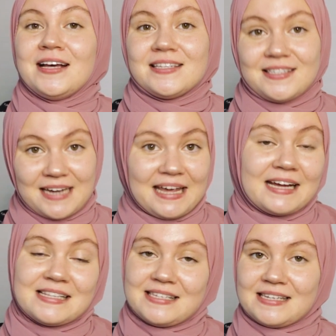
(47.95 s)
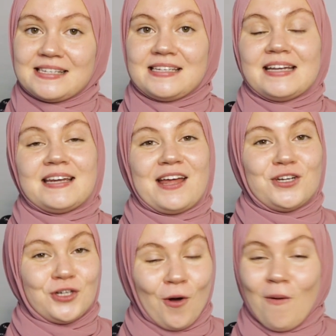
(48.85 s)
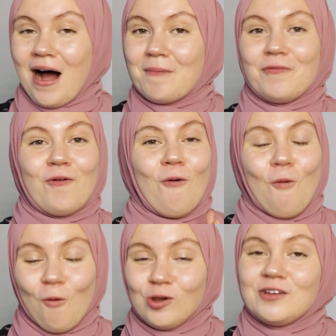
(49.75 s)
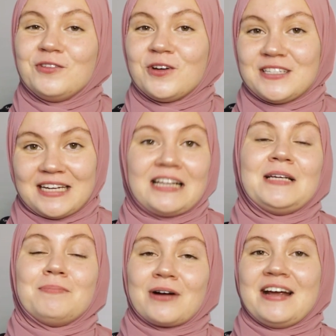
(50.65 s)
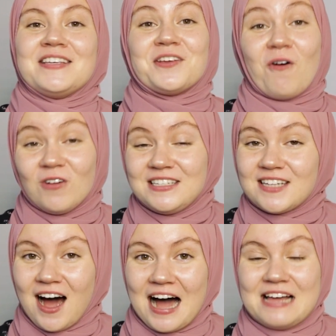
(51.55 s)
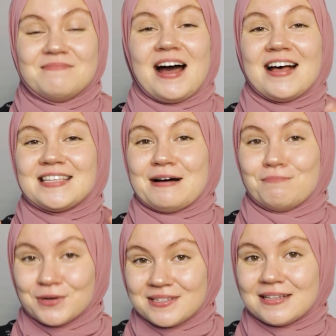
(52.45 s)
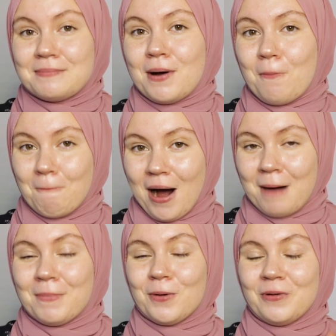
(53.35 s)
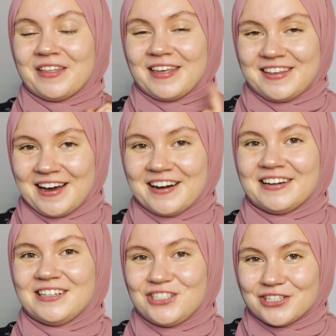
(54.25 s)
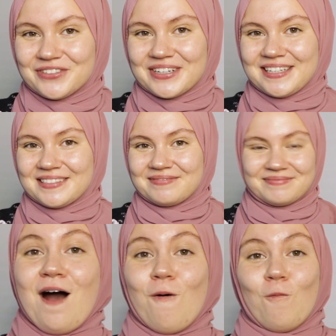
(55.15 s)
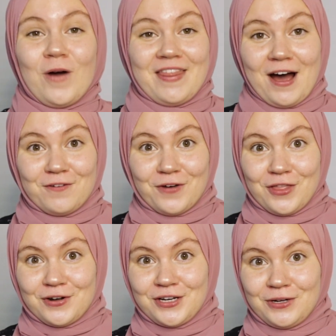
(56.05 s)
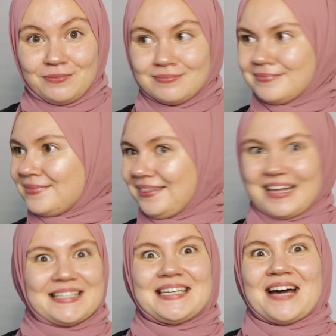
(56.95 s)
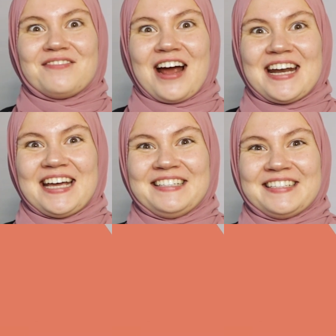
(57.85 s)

stay consistent and show up for all of your daily prayers on time as a Muslim mom with young children. Without further ado, let's dive right in.